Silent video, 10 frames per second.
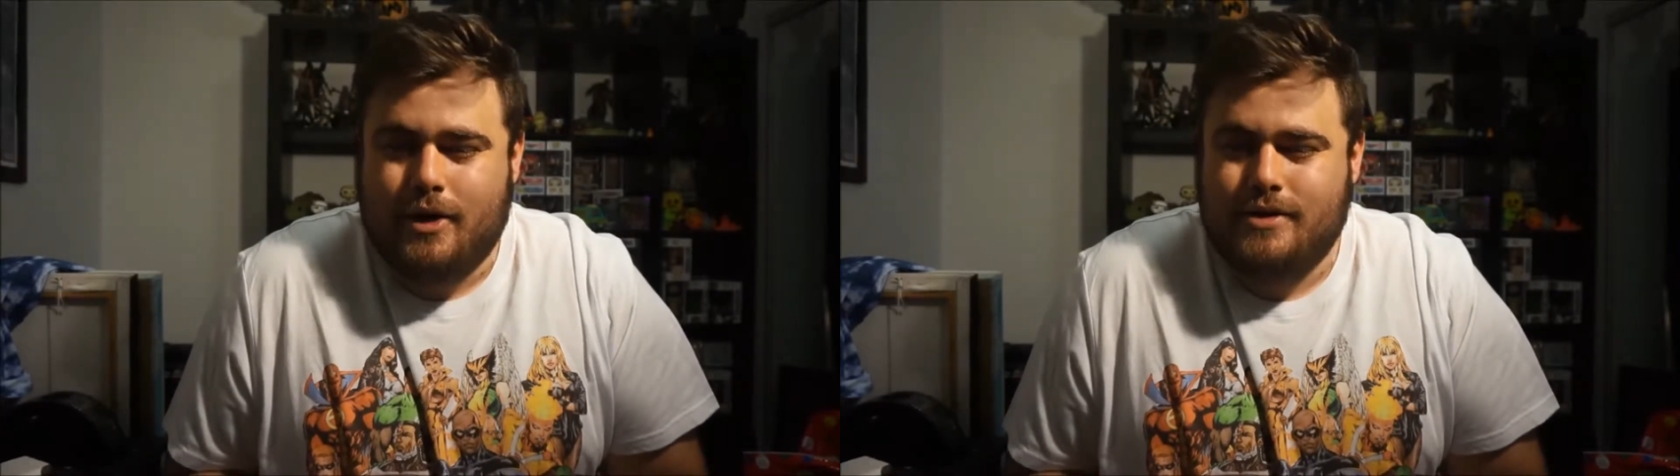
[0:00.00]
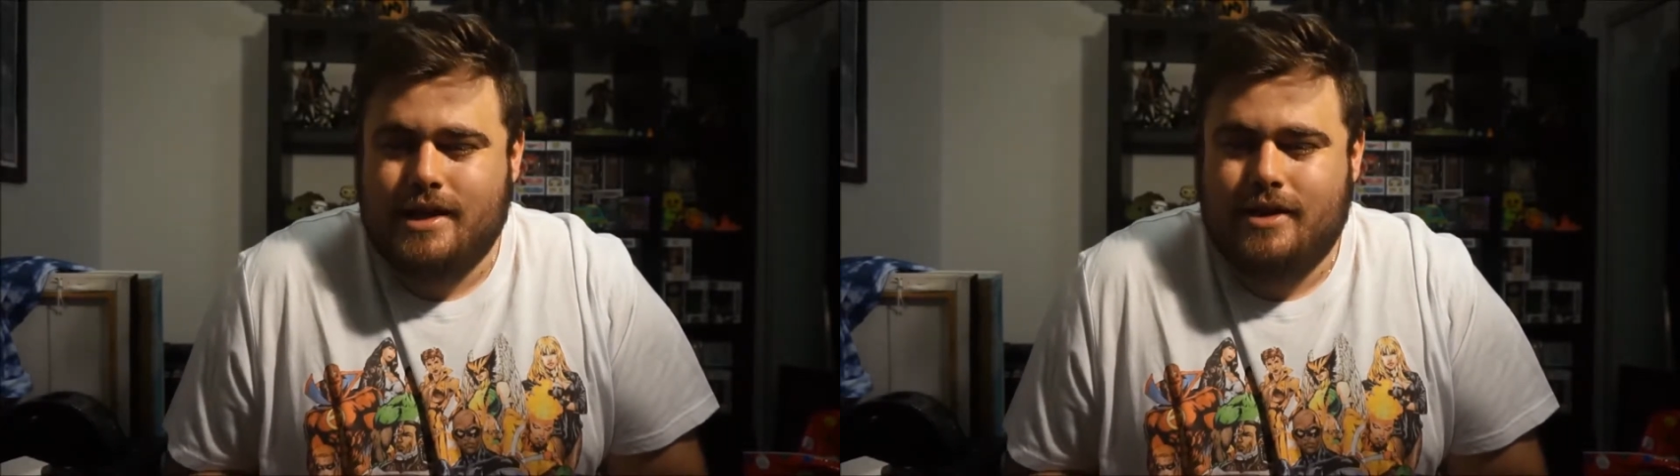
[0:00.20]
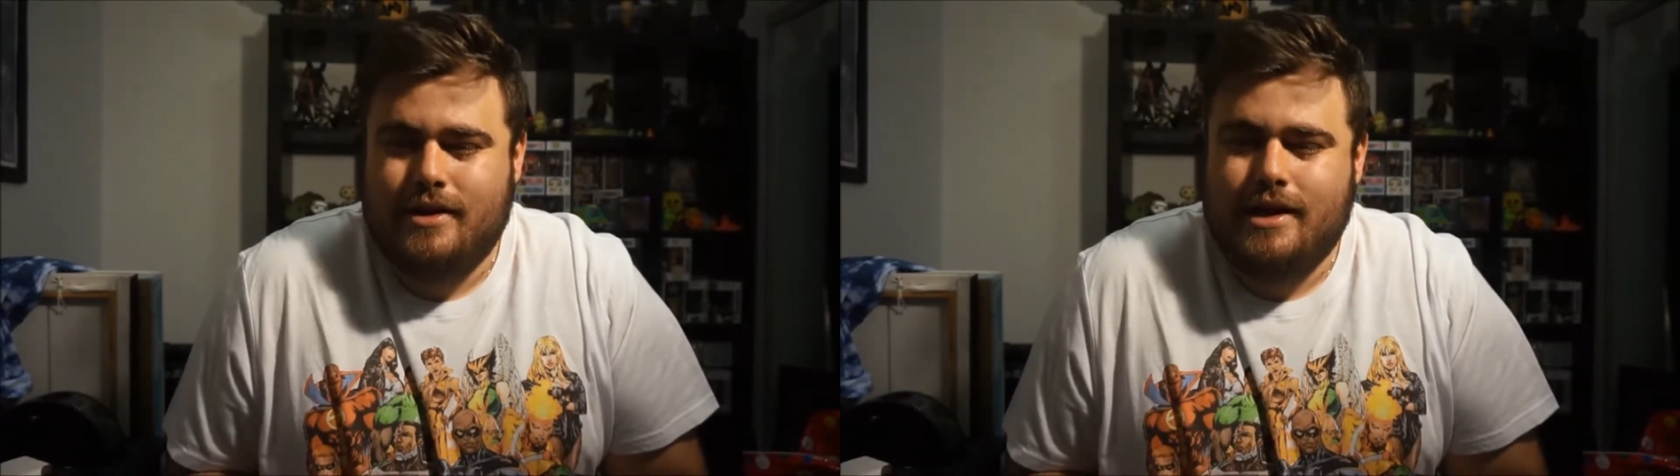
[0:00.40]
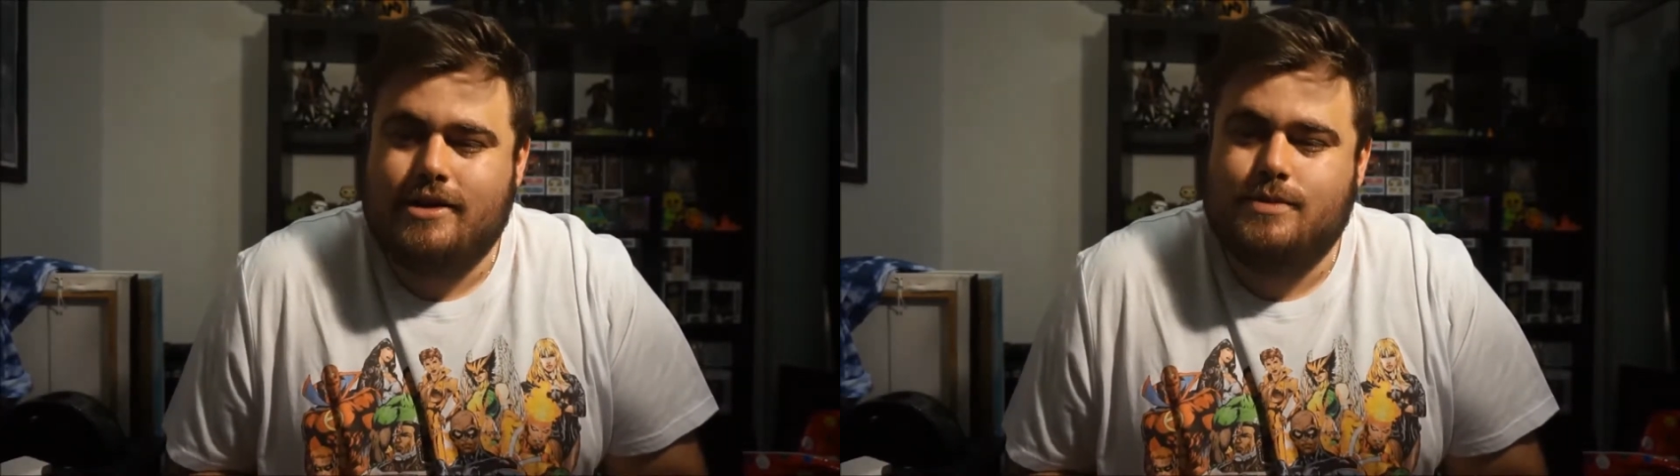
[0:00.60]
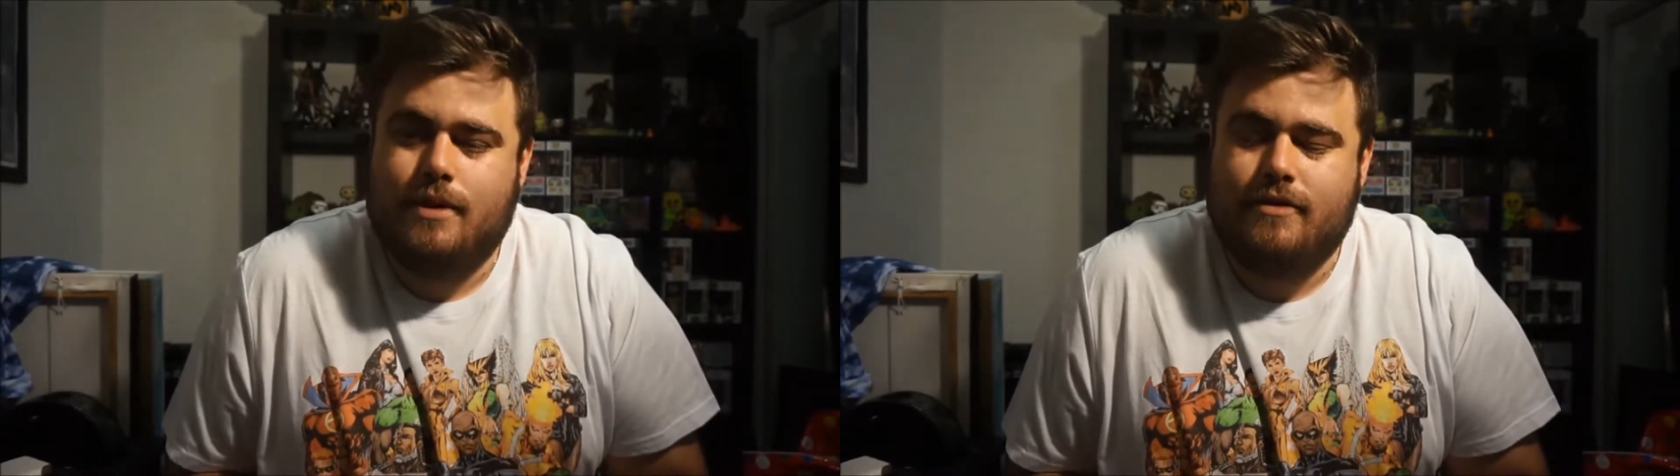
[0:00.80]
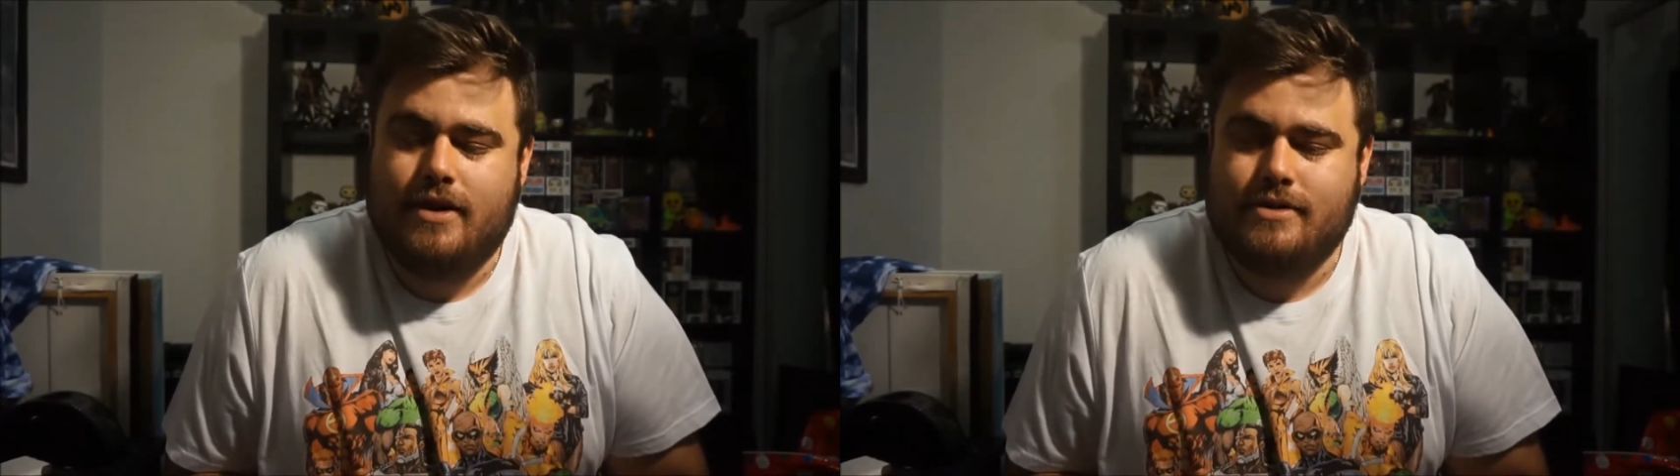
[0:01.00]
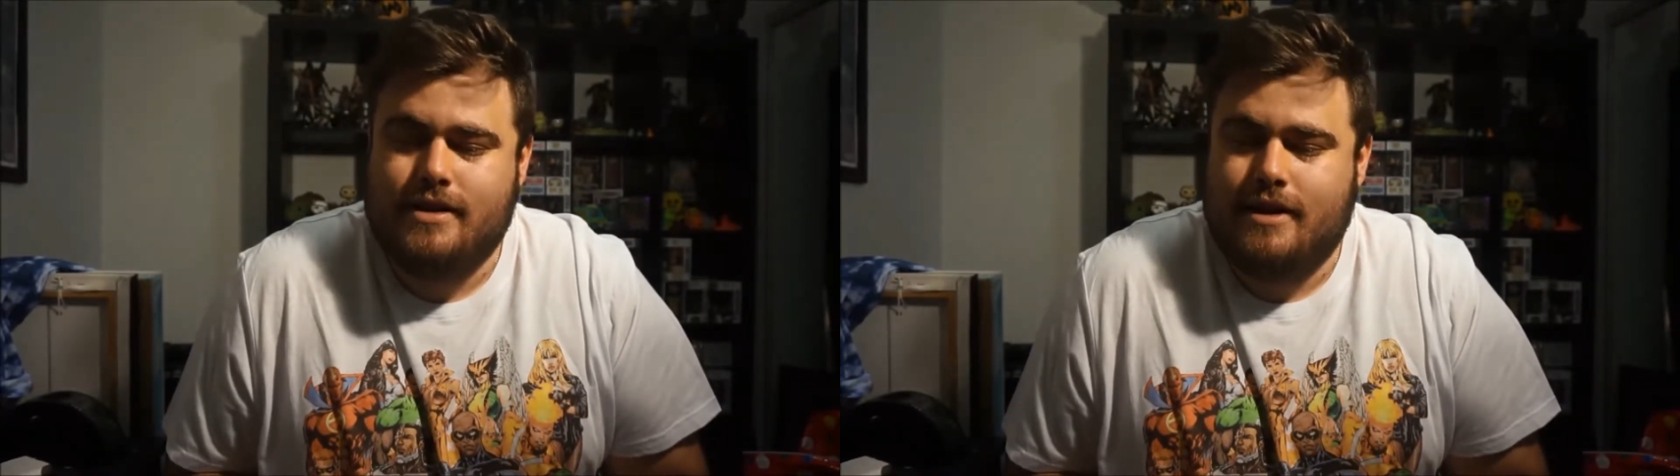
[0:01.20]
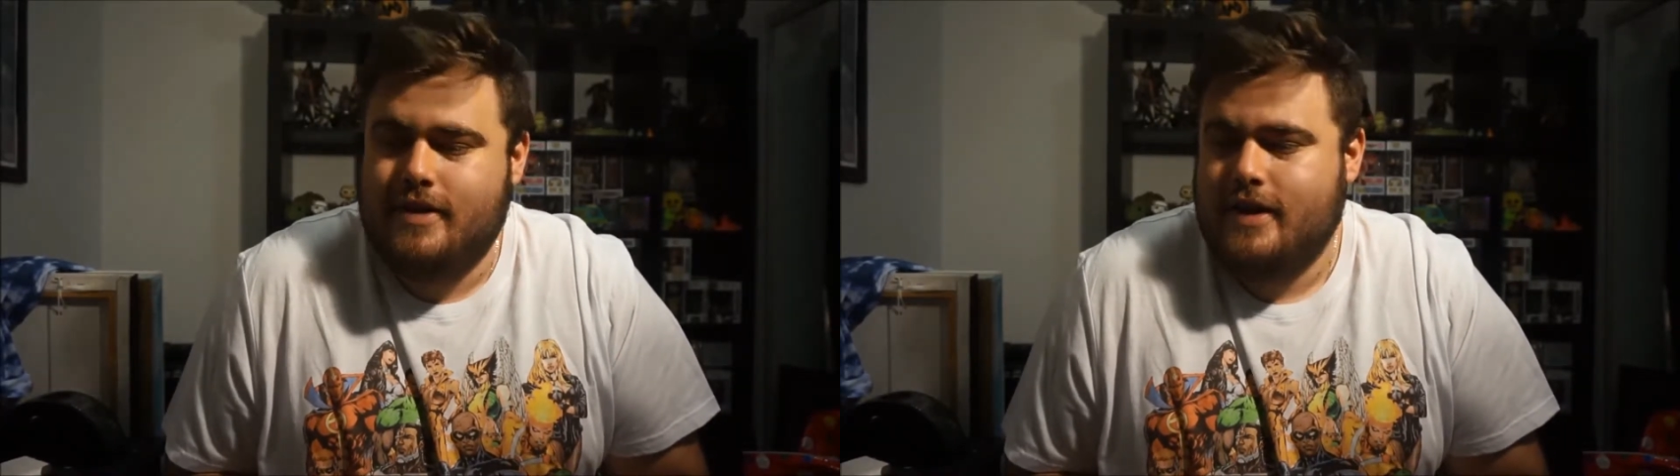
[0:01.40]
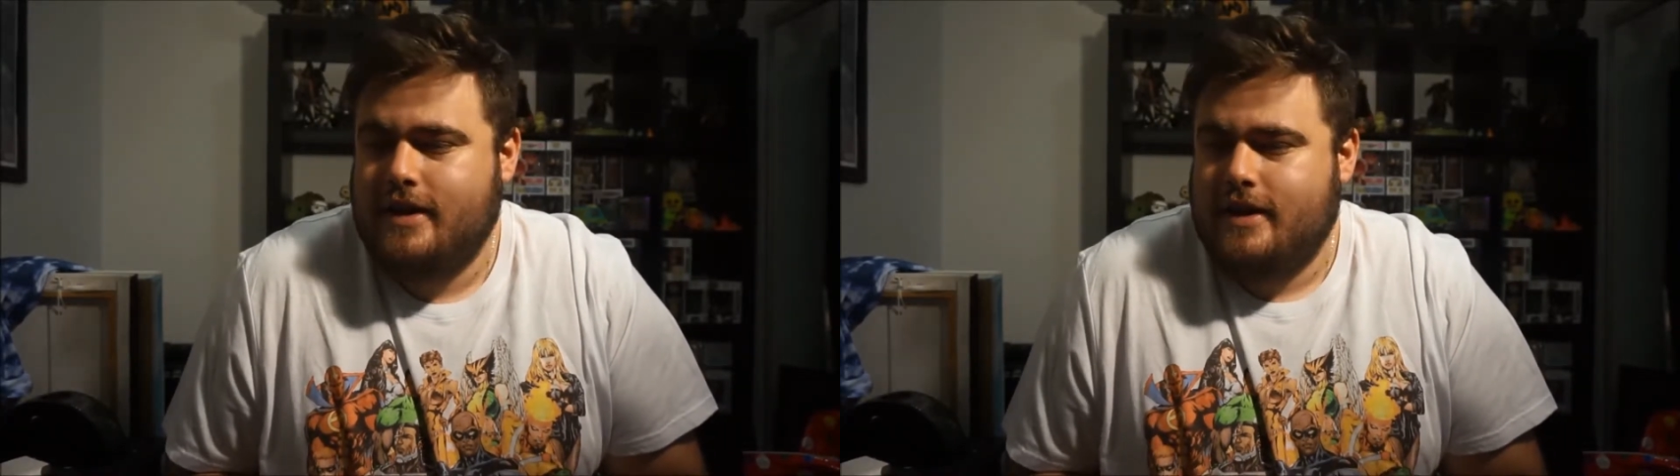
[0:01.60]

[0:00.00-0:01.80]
content on here is pop vinyl stuff.